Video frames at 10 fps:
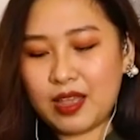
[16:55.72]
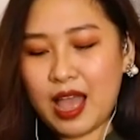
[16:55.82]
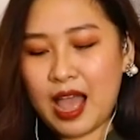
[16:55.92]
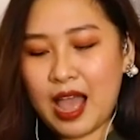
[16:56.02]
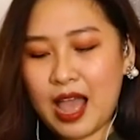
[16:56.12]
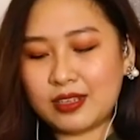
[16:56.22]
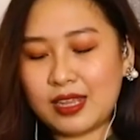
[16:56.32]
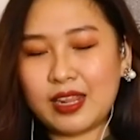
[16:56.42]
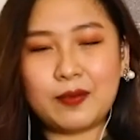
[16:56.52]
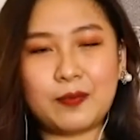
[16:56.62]
actually
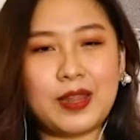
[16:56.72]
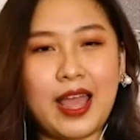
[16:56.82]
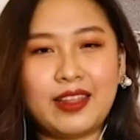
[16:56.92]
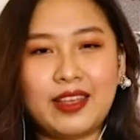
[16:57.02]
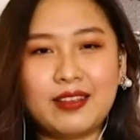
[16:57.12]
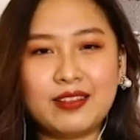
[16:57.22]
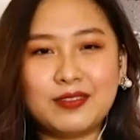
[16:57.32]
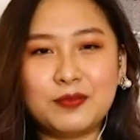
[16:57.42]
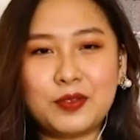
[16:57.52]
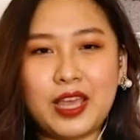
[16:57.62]
like planning,
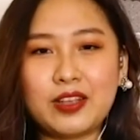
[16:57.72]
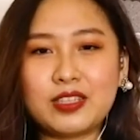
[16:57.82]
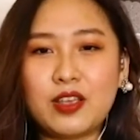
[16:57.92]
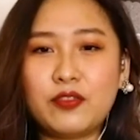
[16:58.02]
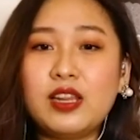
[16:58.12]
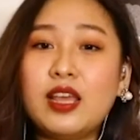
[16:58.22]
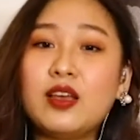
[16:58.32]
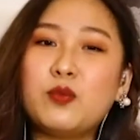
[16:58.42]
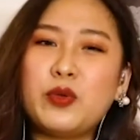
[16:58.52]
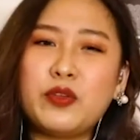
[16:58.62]
okay, because I feel
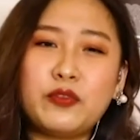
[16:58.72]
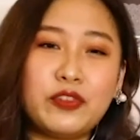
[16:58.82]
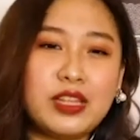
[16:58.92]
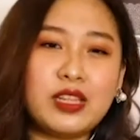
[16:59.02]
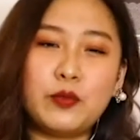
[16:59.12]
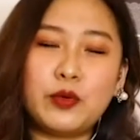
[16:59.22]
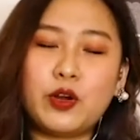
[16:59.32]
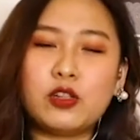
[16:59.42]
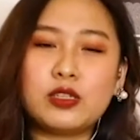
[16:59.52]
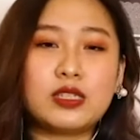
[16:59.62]
like we're
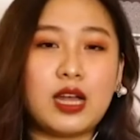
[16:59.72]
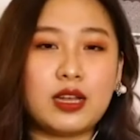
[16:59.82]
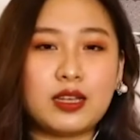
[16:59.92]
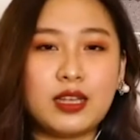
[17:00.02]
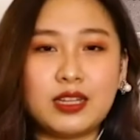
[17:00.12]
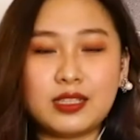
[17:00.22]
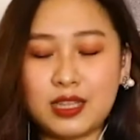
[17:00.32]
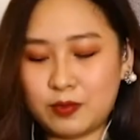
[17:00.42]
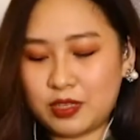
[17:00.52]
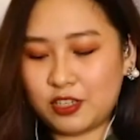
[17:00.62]
all stuck in the
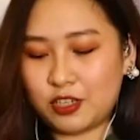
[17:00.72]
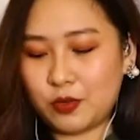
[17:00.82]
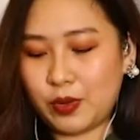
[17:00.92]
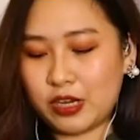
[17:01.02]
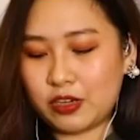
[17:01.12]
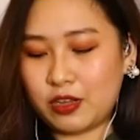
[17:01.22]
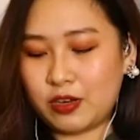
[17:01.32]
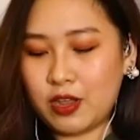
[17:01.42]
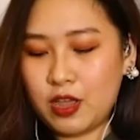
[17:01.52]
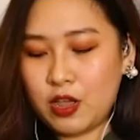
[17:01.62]
same situation.
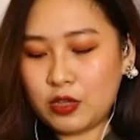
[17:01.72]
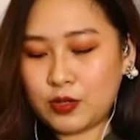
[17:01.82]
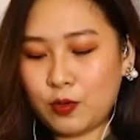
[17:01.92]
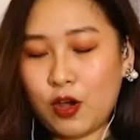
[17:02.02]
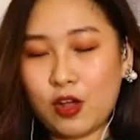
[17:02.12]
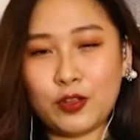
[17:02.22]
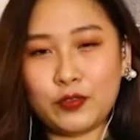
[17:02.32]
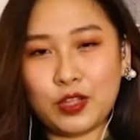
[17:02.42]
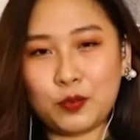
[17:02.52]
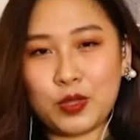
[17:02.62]
So all of
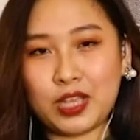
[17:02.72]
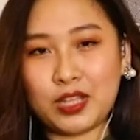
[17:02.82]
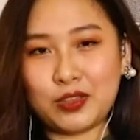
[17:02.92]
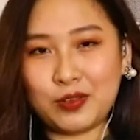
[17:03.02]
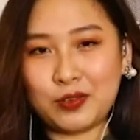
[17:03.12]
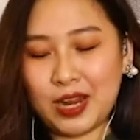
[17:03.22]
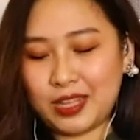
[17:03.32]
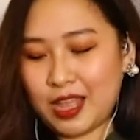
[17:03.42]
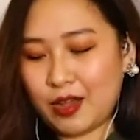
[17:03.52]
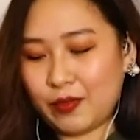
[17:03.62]
that we can do right
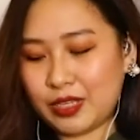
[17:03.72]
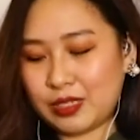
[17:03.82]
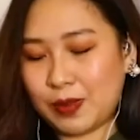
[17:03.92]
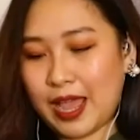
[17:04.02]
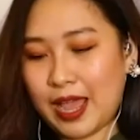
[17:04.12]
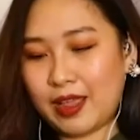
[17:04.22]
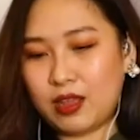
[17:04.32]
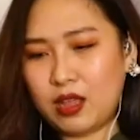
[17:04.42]
now is plan.